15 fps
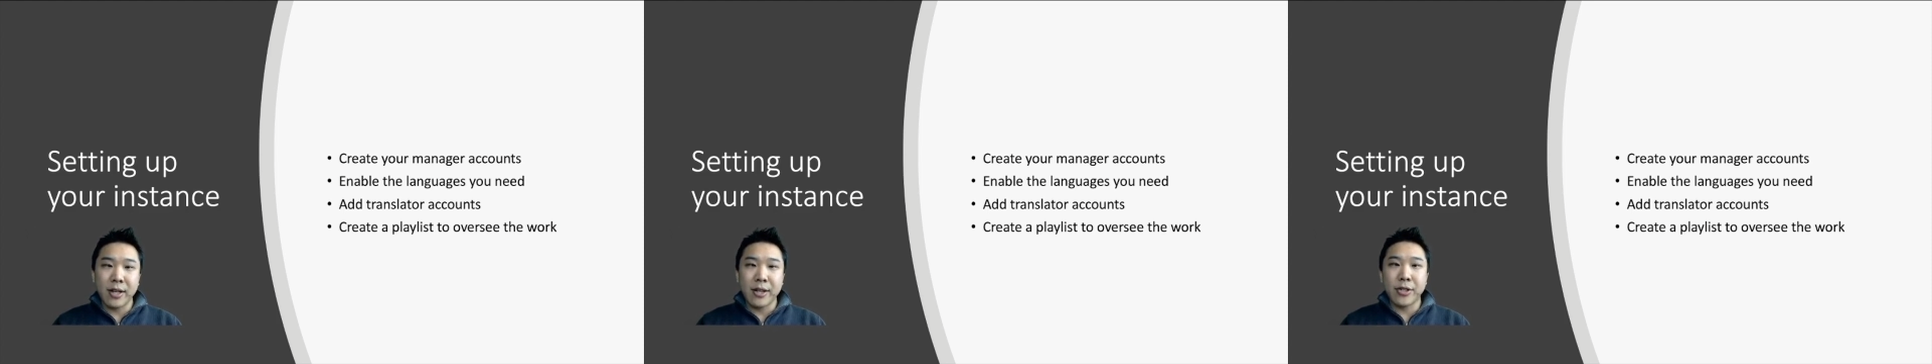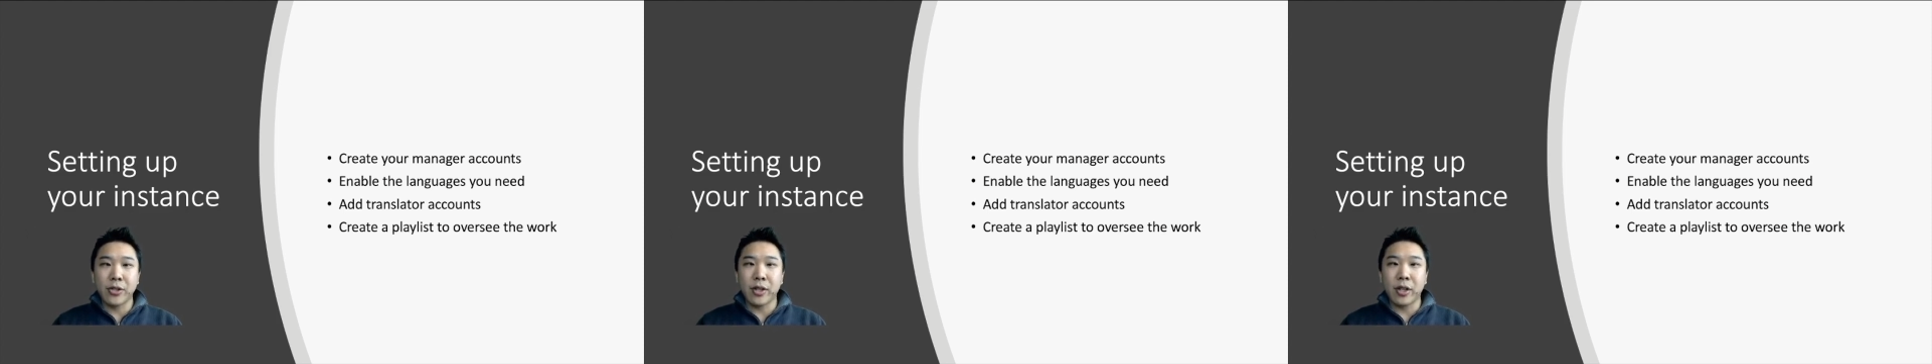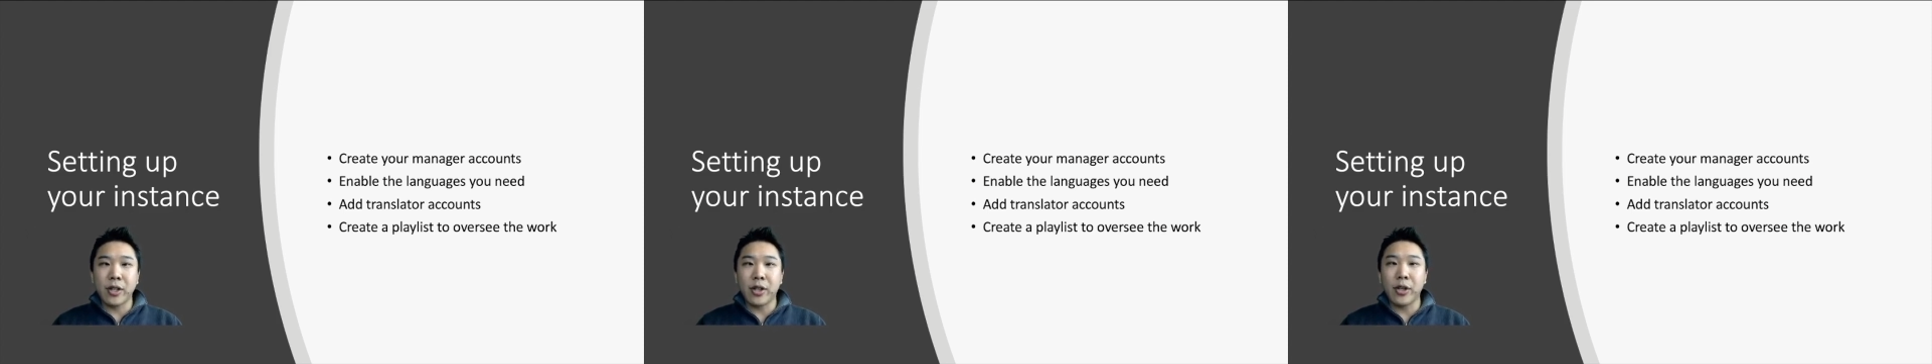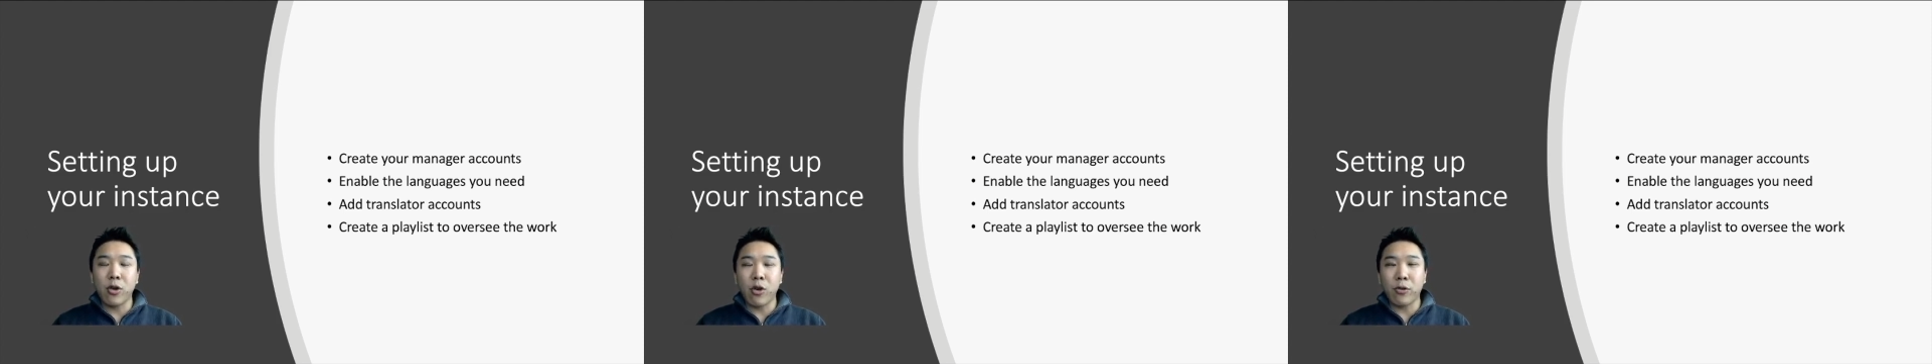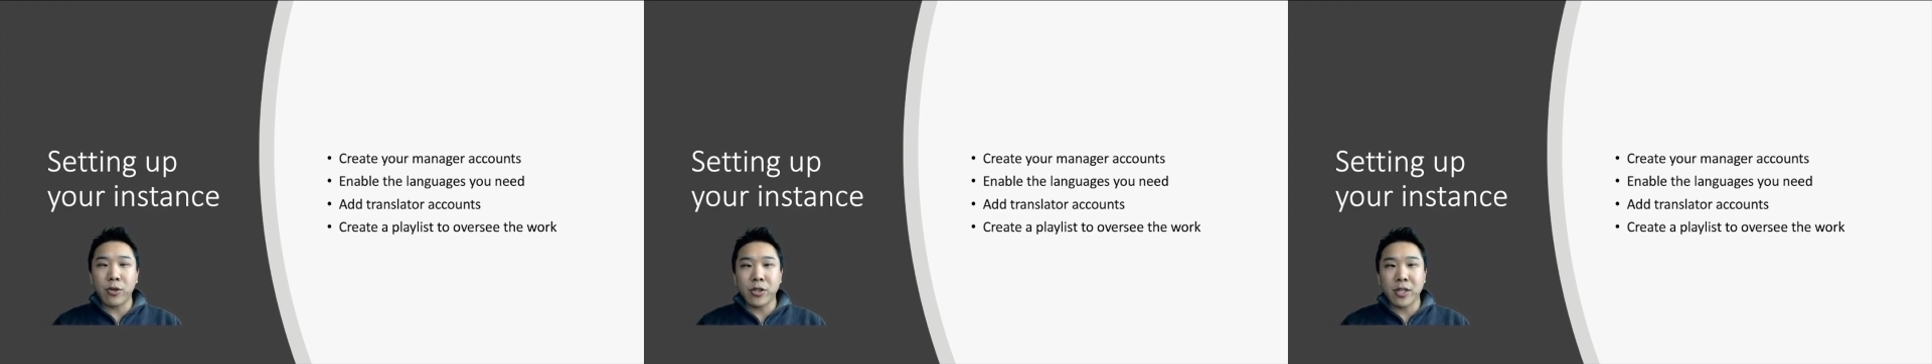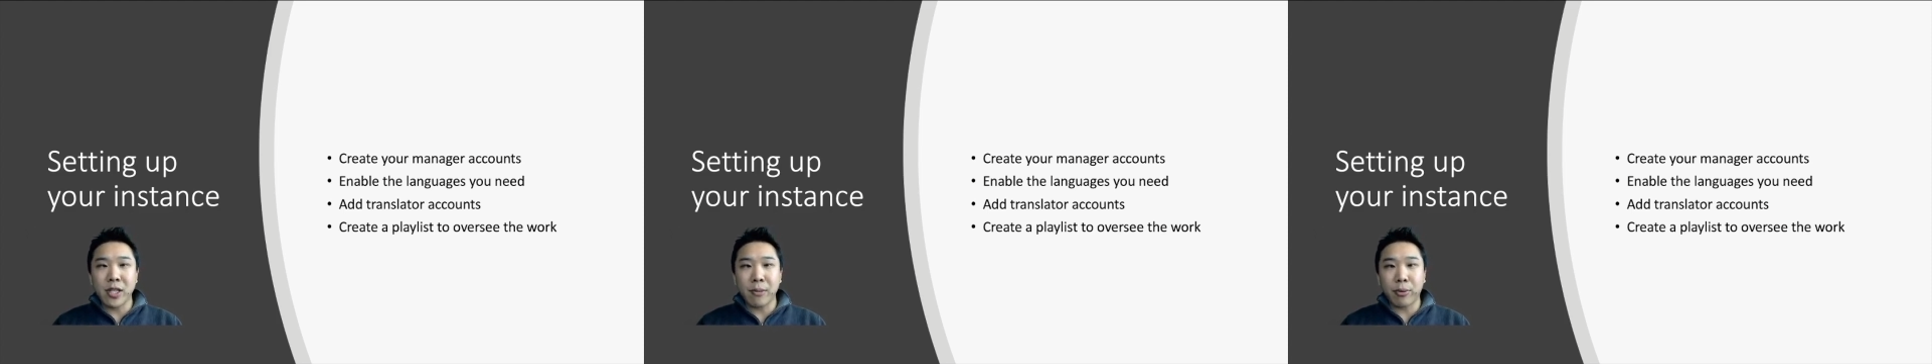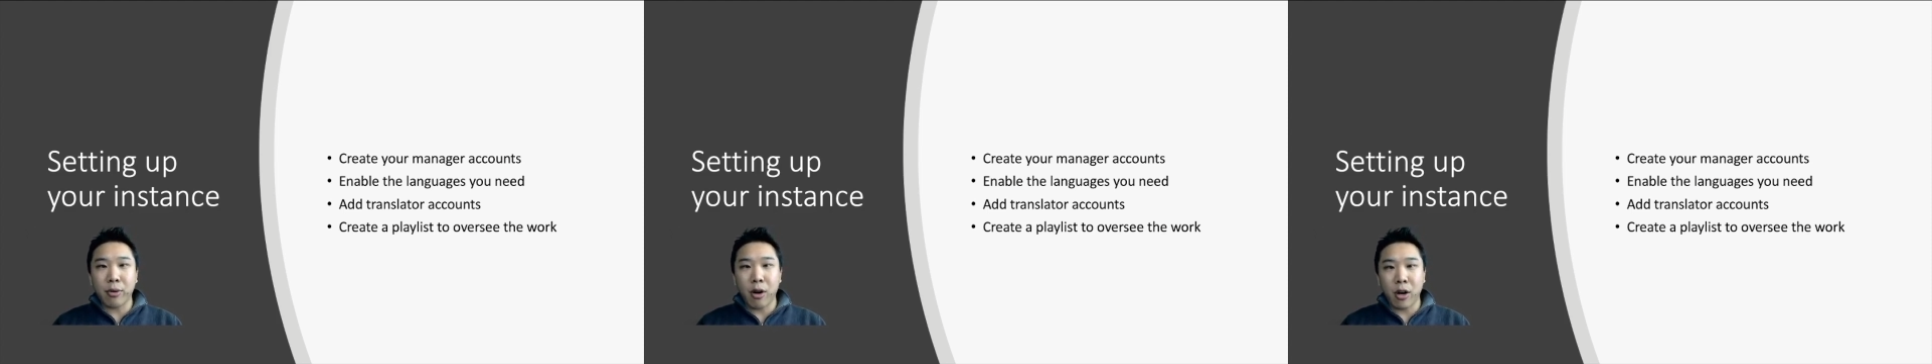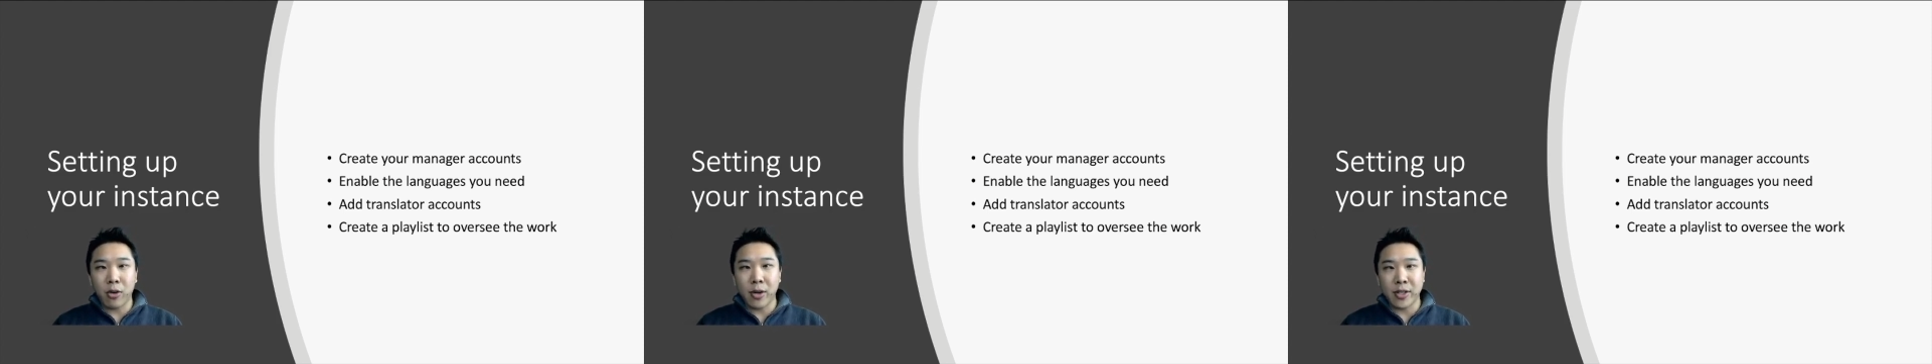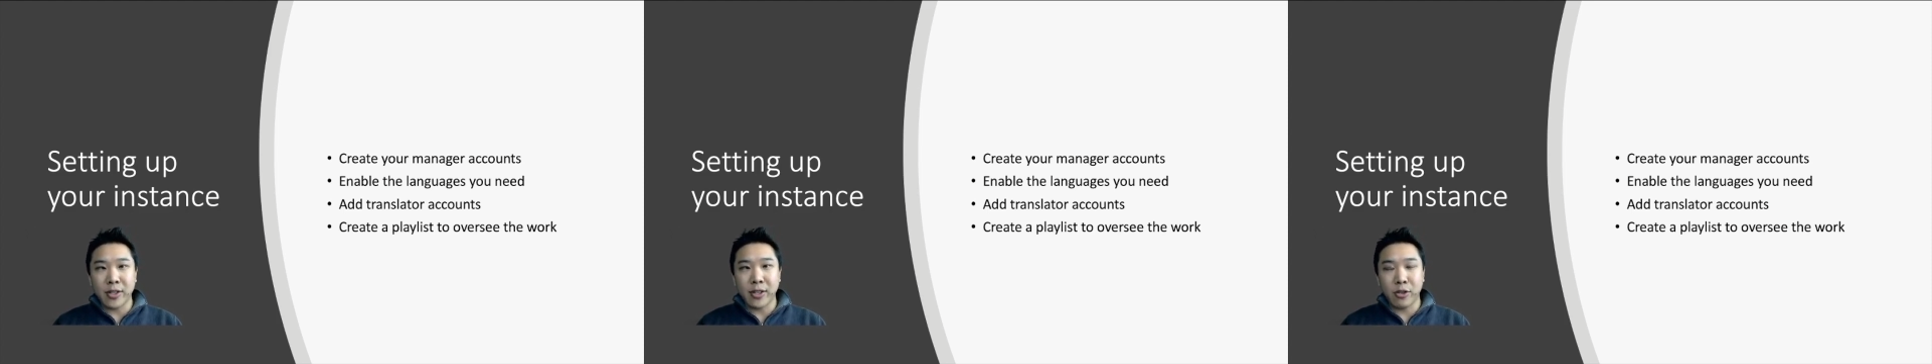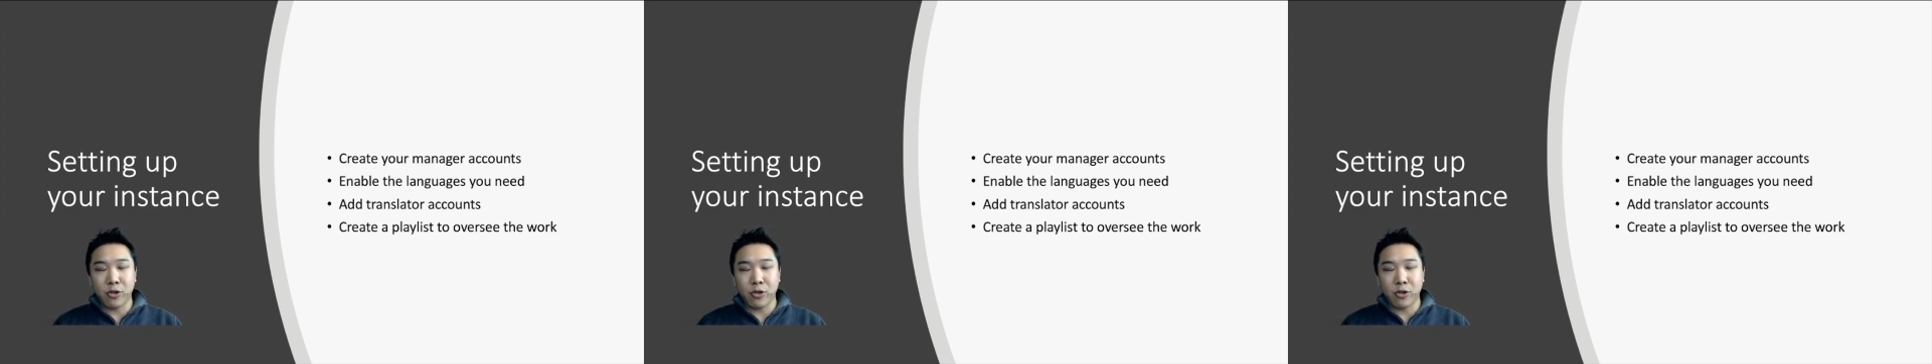so that you can oversee the progress that your